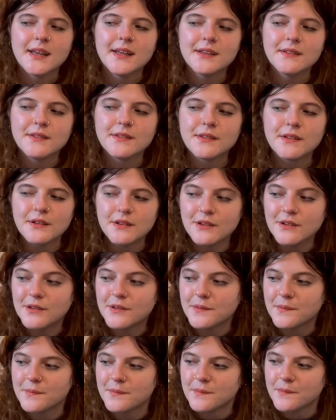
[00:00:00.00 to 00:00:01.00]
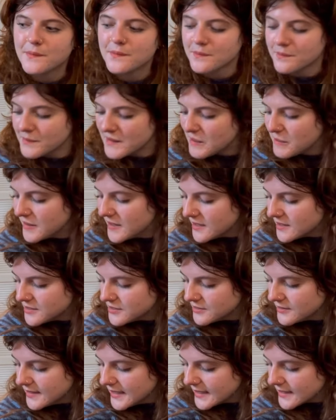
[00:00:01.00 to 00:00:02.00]
So maybe I'll
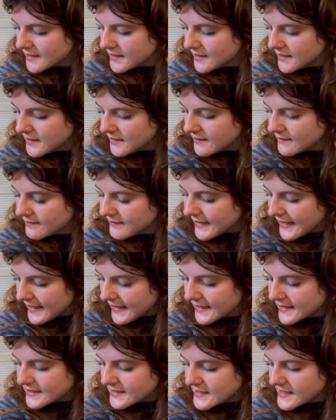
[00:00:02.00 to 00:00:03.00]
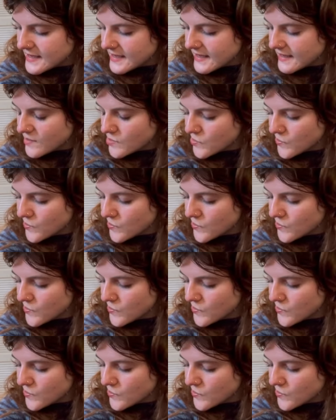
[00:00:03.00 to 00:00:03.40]
do like the orangutan